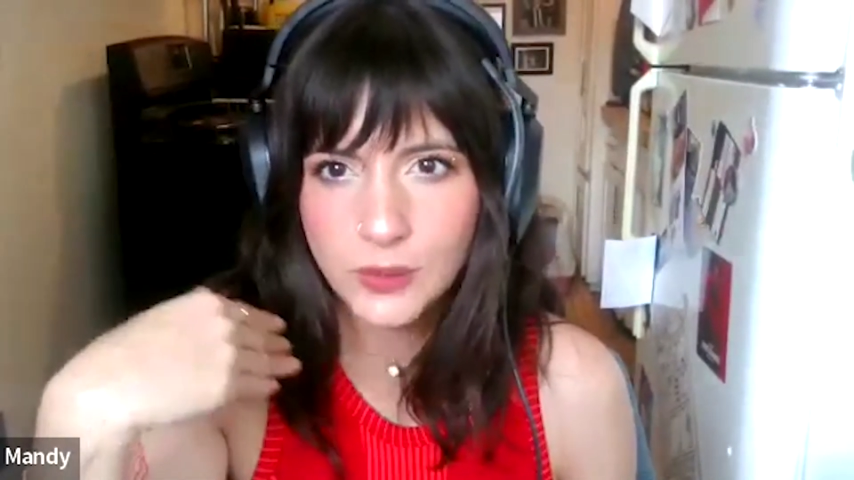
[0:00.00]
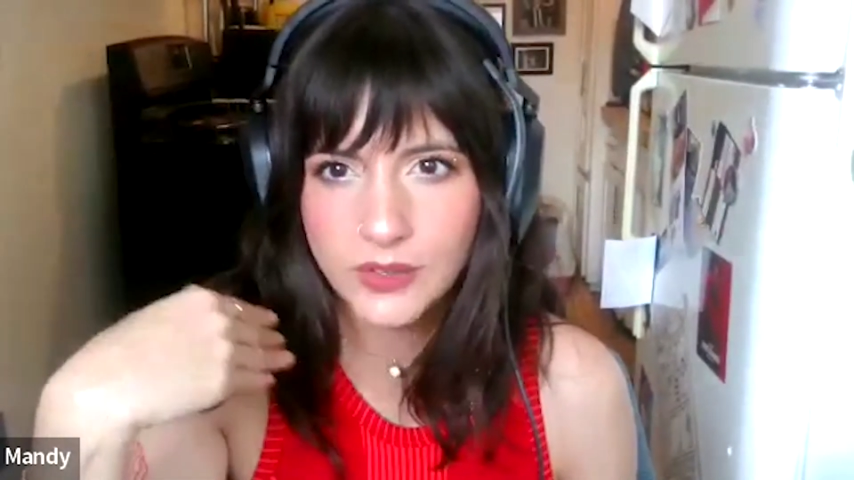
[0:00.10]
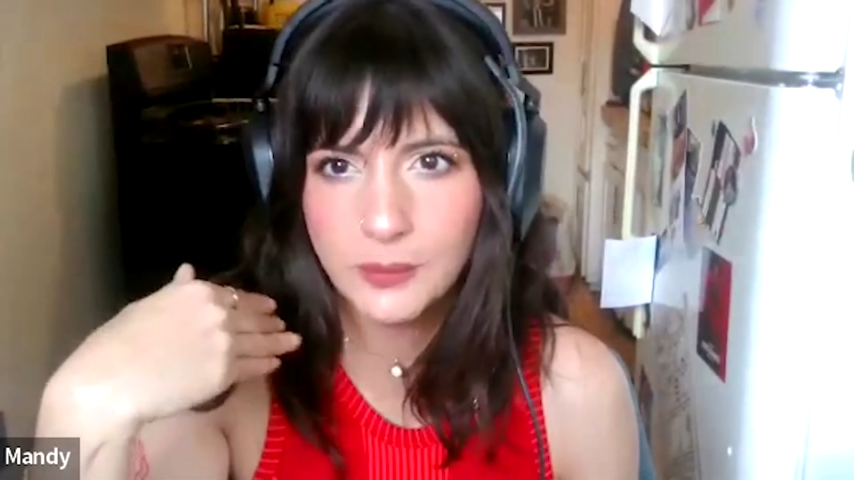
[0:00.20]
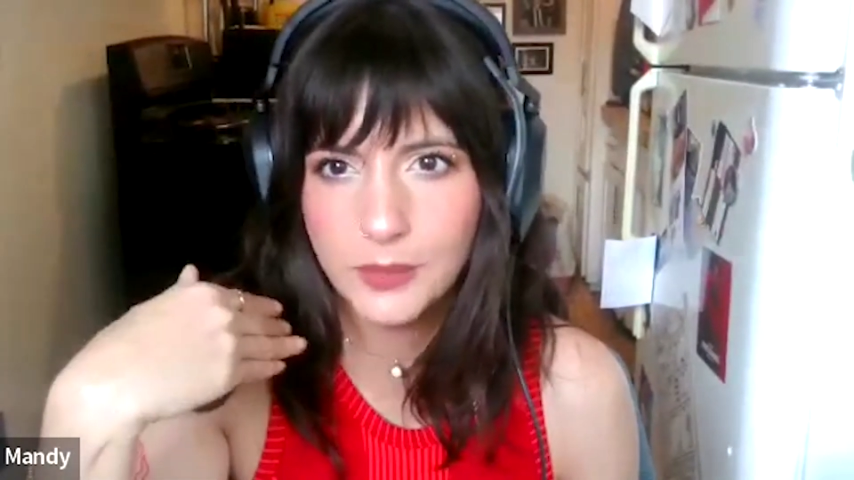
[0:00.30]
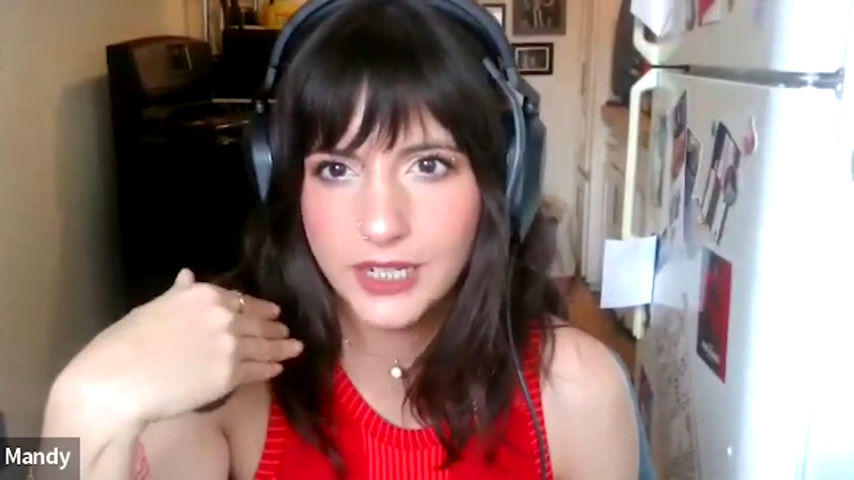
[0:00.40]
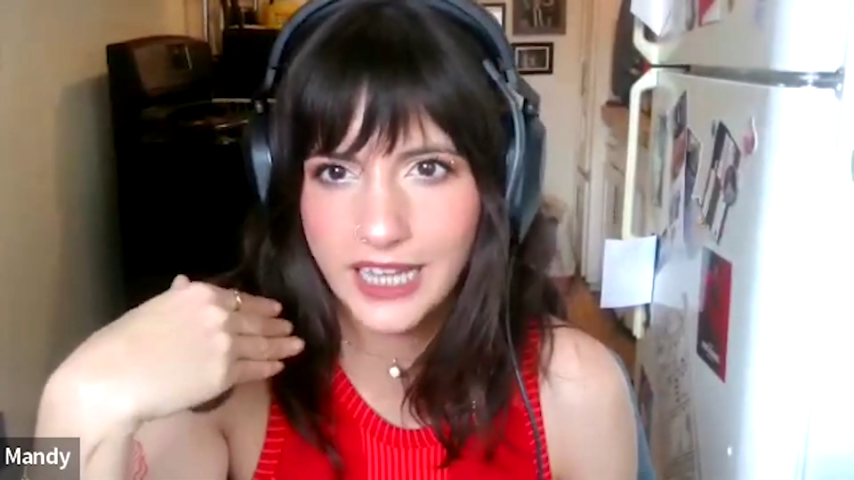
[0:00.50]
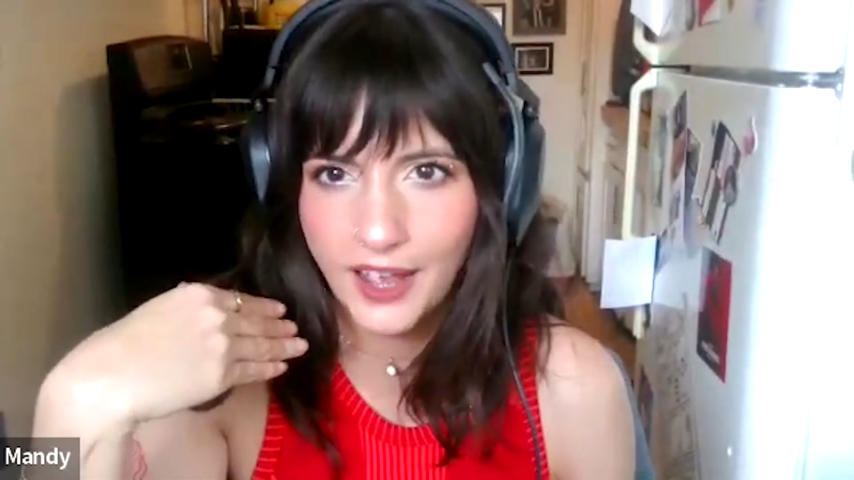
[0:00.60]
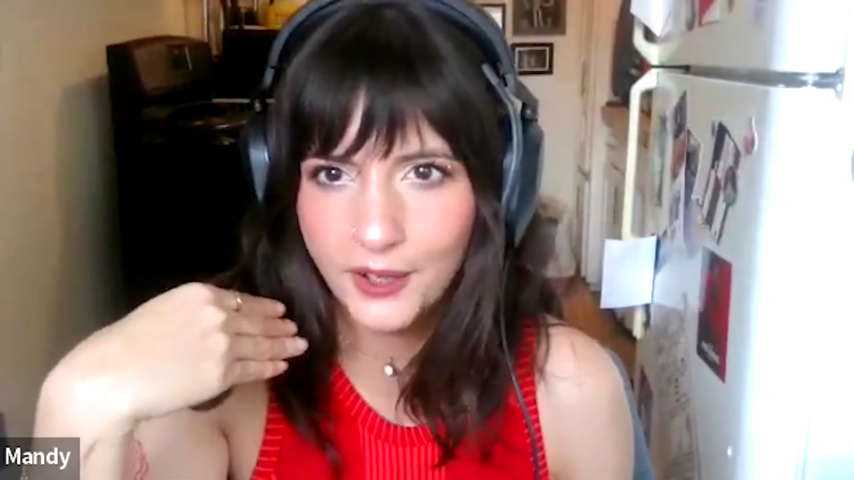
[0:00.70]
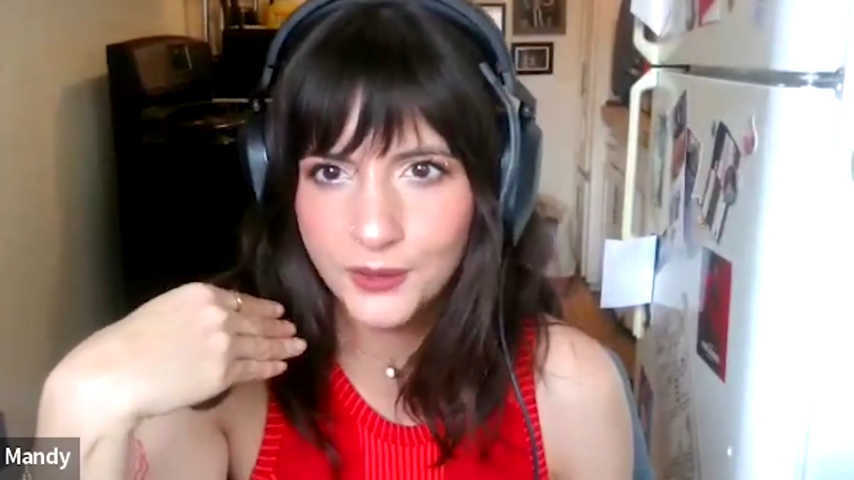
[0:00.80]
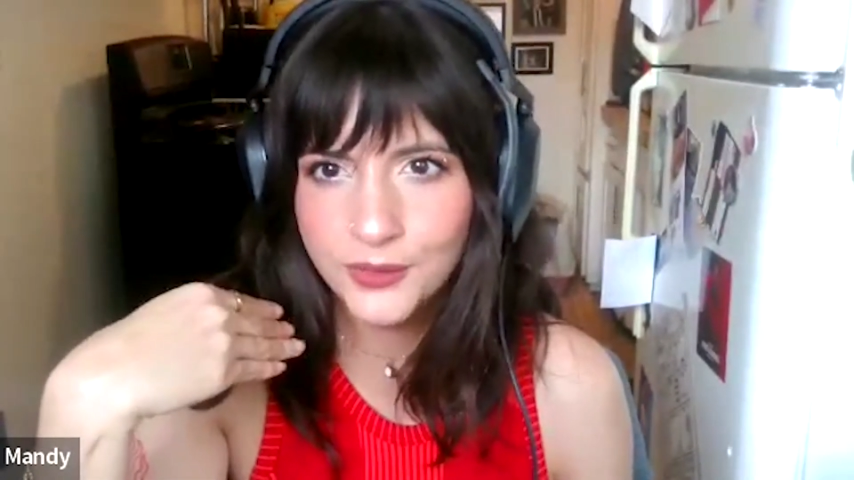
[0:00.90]
it with somebody
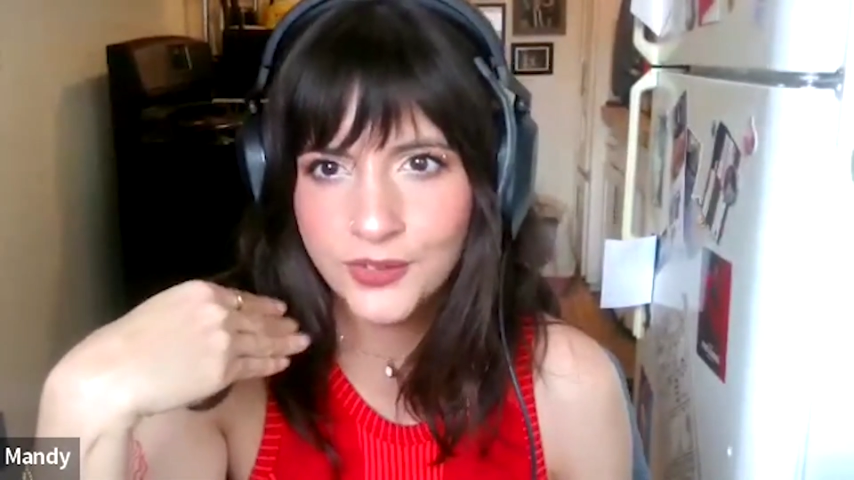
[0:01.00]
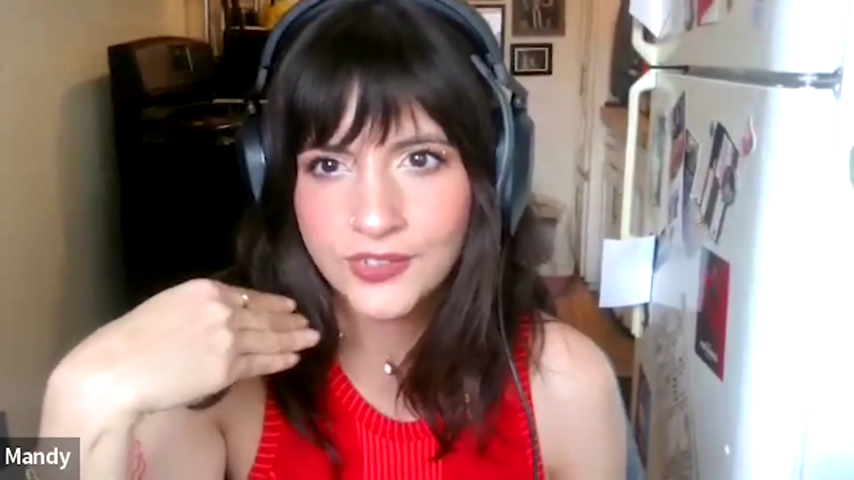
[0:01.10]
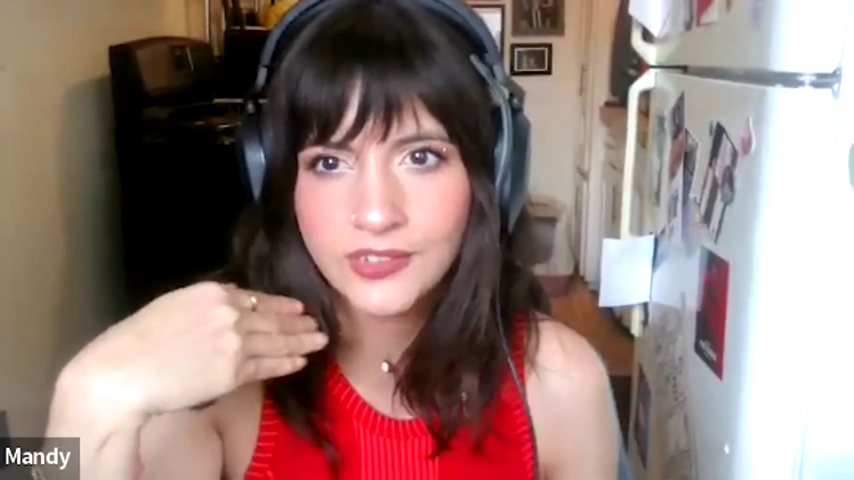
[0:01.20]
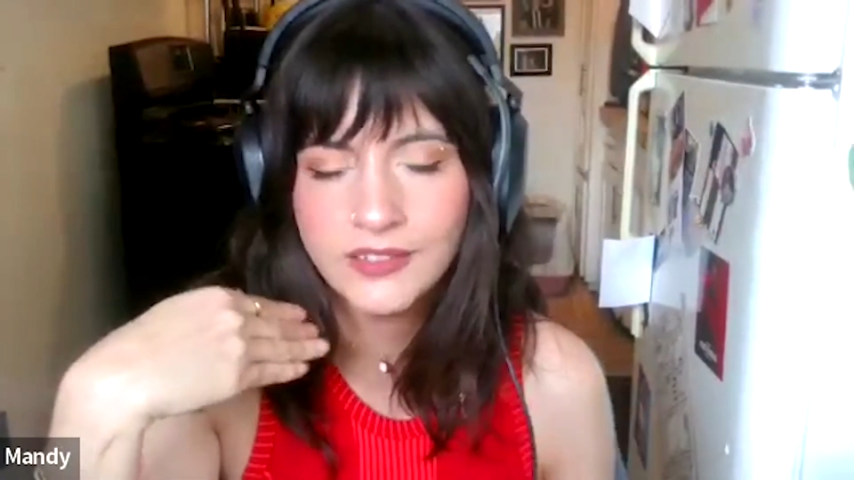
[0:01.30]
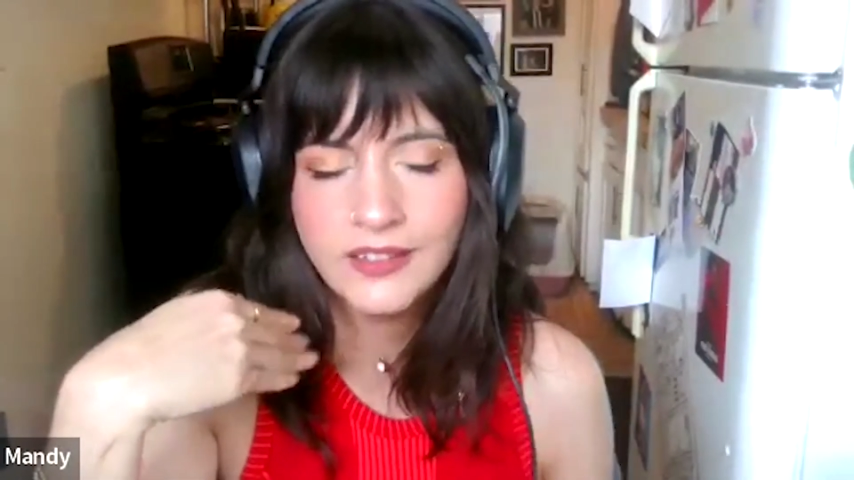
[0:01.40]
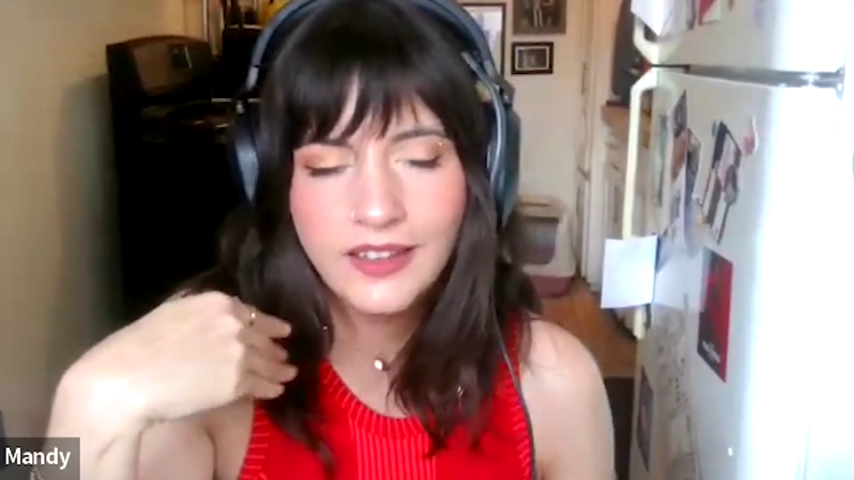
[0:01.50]
else